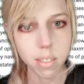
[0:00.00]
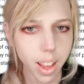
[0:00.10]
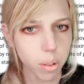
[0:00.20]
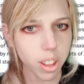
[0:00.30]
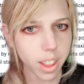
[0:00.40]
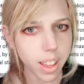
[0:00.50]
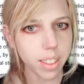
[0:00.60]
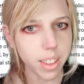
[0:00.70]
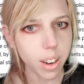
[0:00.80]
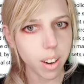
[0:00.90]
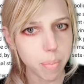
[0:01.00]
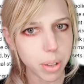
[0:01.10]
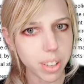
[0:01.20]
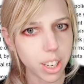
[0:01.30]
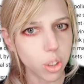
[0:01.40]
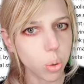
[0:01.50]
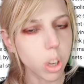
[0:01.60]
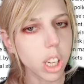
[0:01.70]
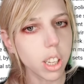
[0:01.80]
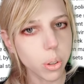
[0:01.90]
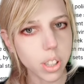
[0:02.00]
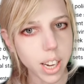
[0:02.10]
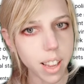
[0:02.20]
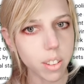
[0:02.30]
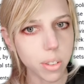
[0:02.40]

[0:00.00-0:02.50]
I would say their ability to hallucinate,